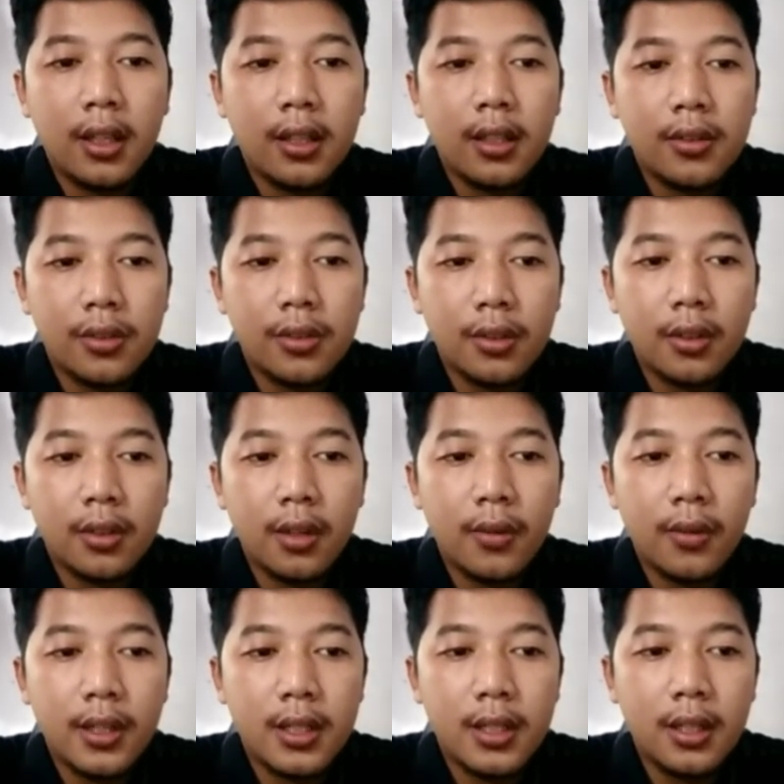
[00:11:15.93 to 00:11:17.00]
through
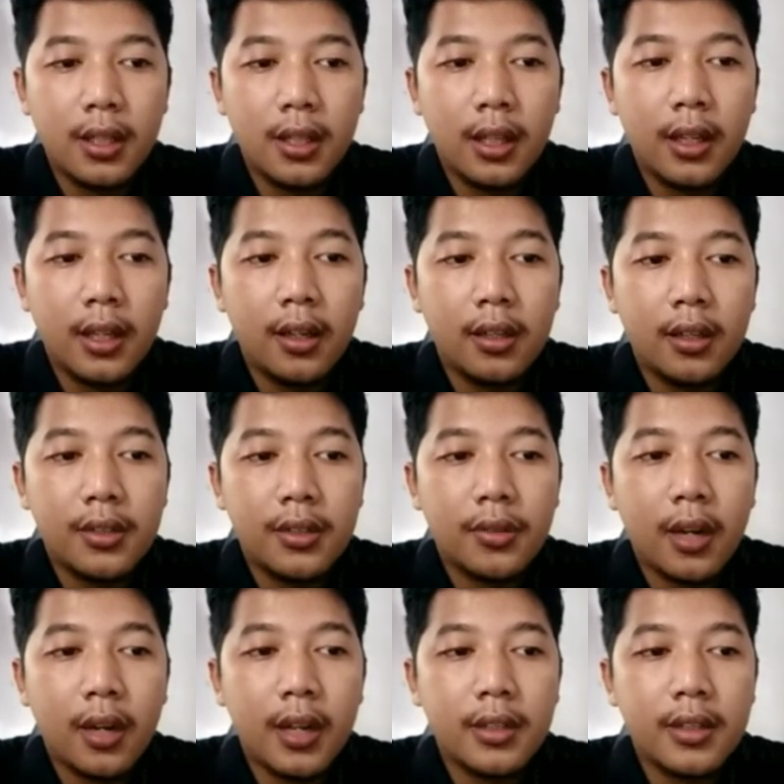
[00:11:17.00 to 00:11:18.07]
which the learner
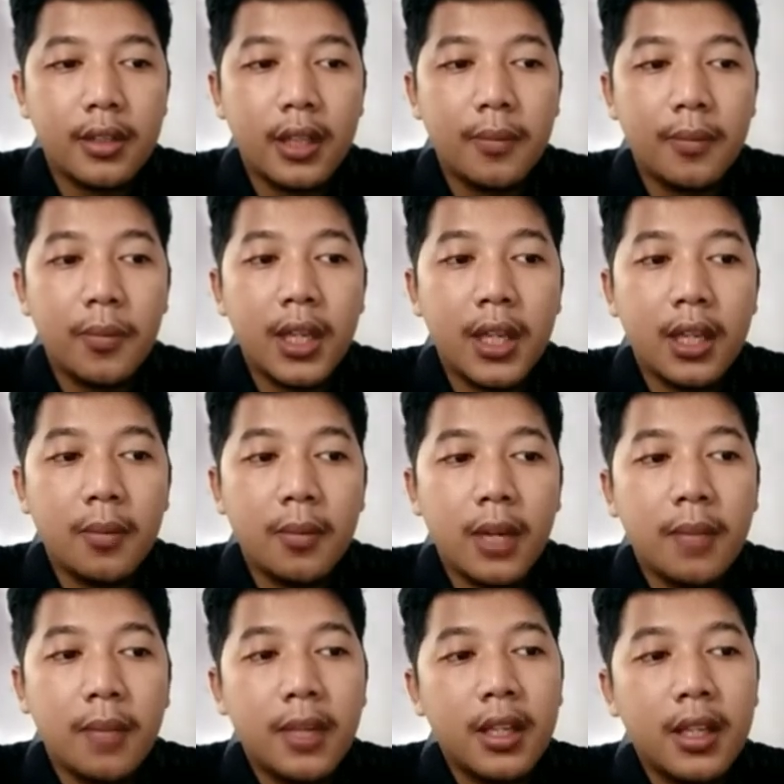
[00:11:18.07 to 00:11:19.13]
tries to give meaning by
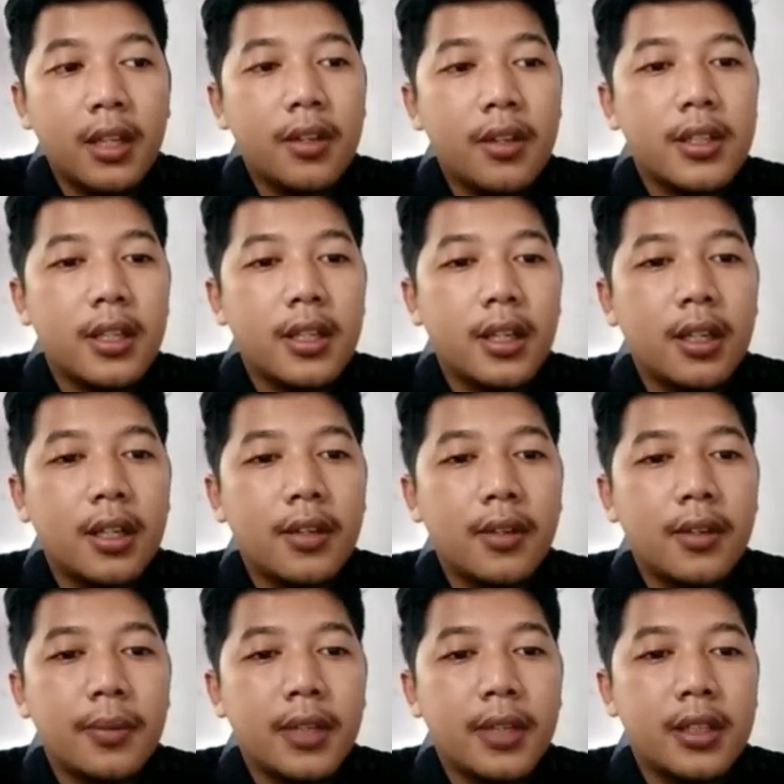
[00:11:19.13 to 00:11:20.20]
making use of a
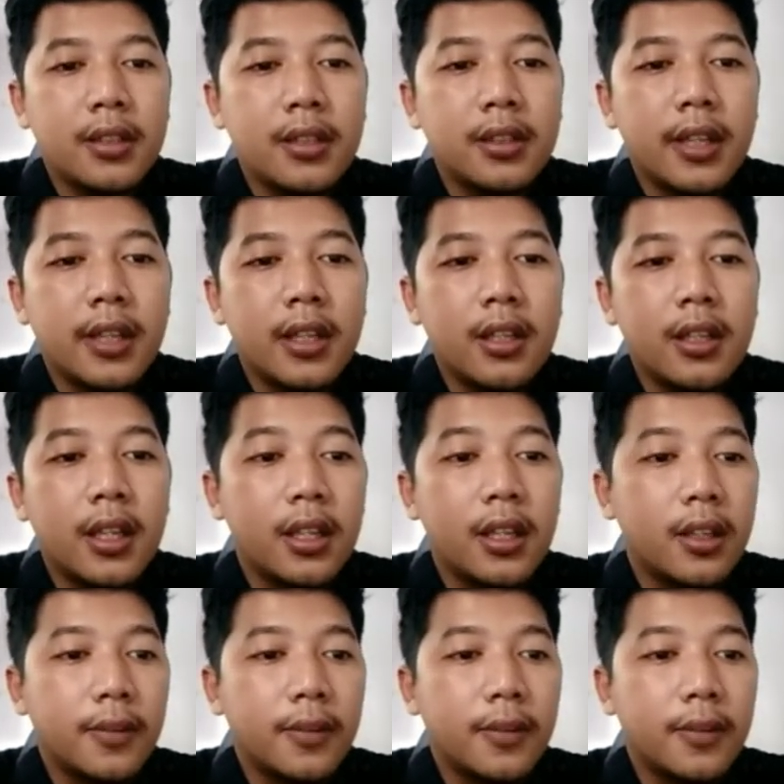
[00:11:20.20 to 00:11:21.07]
repetition technique.